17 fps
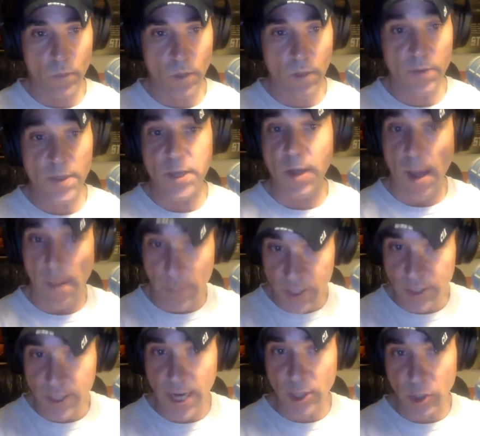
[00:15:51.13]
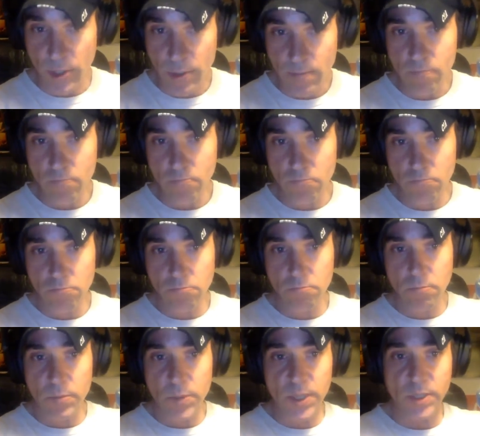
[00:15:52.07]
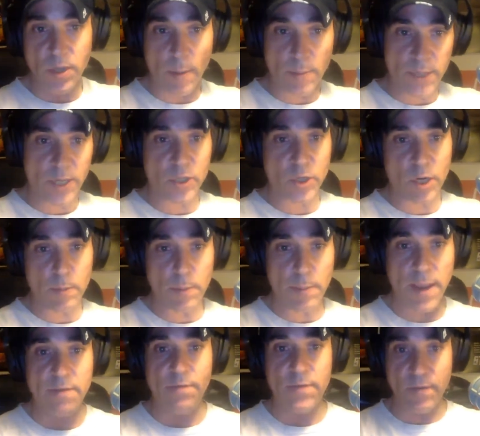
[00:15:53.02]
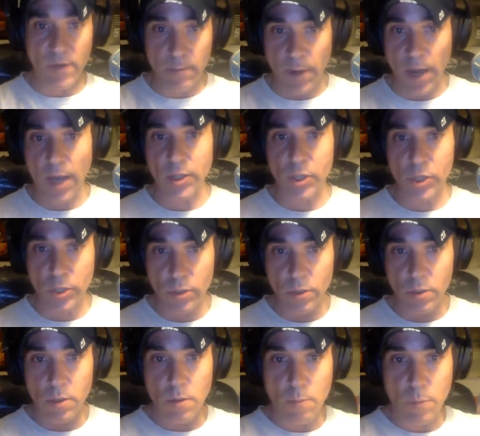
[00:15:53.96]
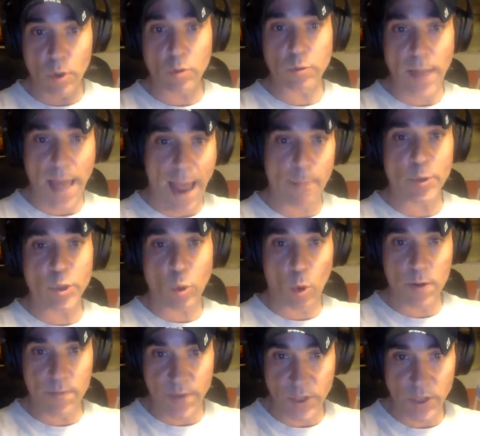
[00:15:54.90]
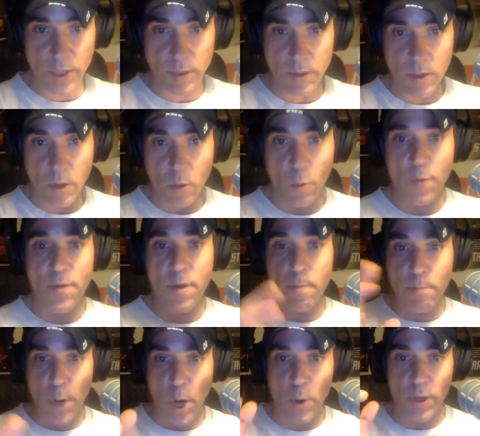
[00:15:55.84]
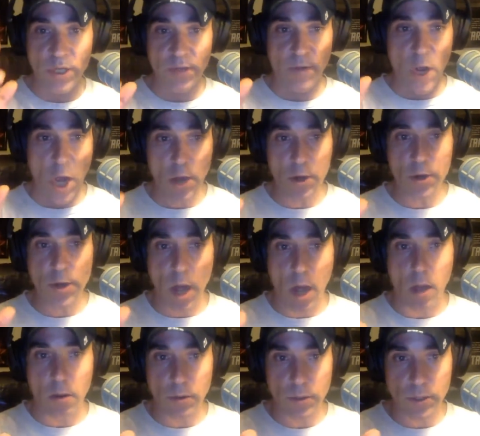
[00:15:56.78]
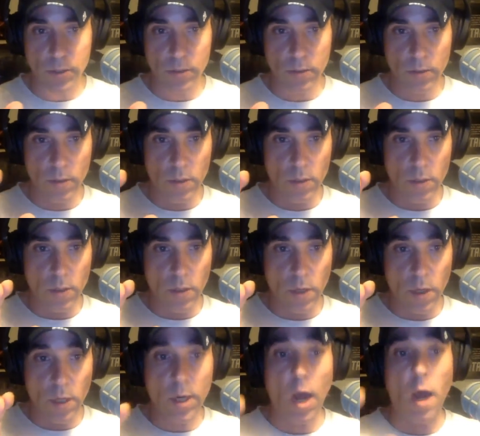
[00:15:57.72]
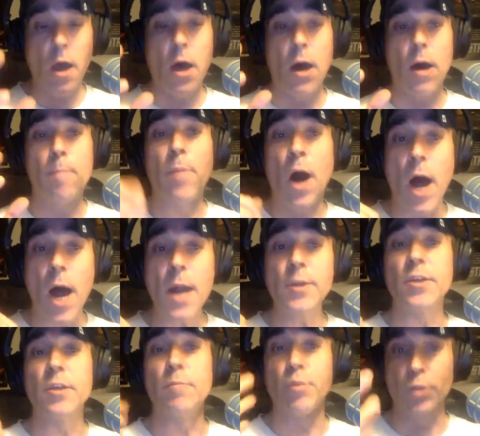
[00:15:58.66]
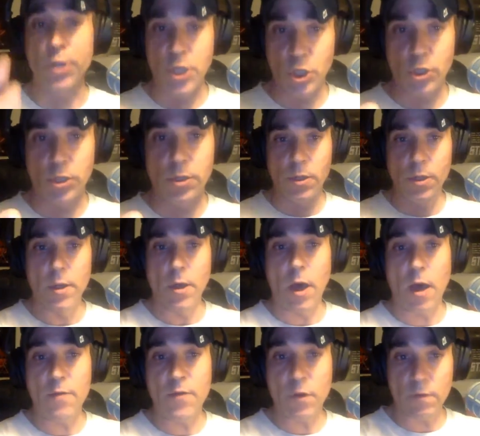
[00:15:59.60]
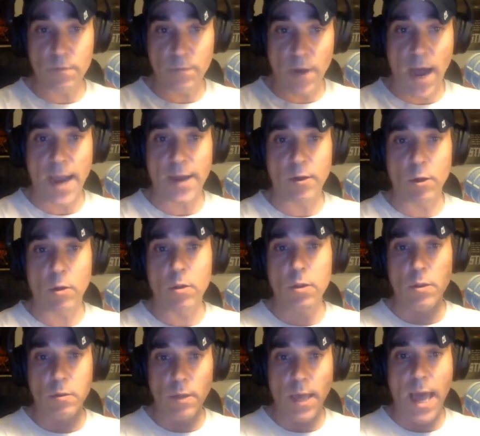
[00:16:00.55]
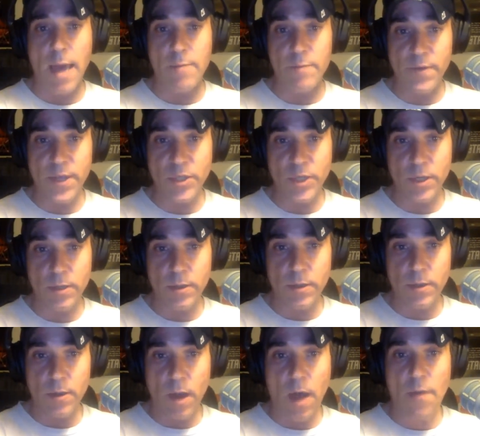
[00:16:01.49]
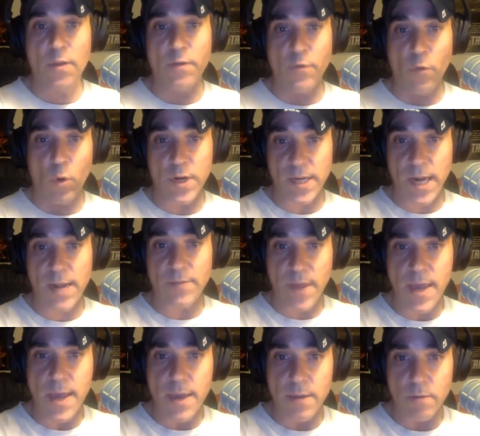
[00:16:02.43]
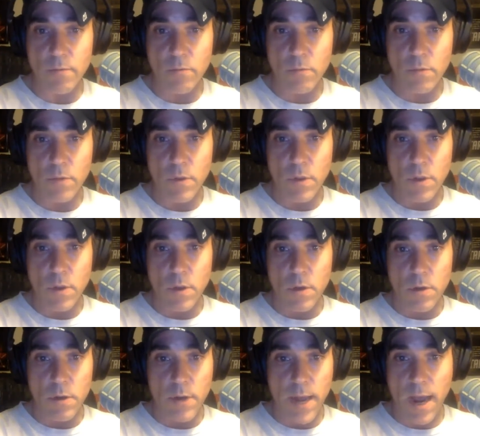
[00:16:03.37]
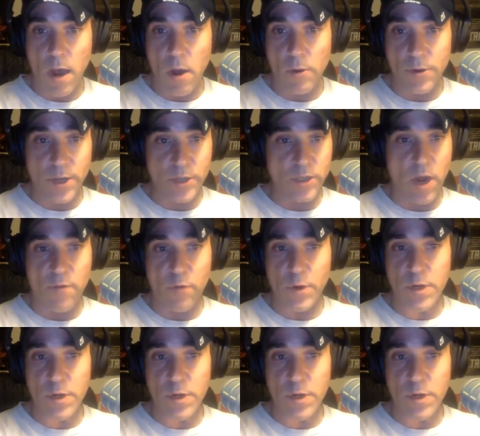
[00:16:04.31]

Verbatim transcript: The compensation these subjects are going to be paid 50 bucks per laboratory visit with a bonus of $100 uh, upon completion of your final lab visit on the 49th day. Now, it doesn't offer any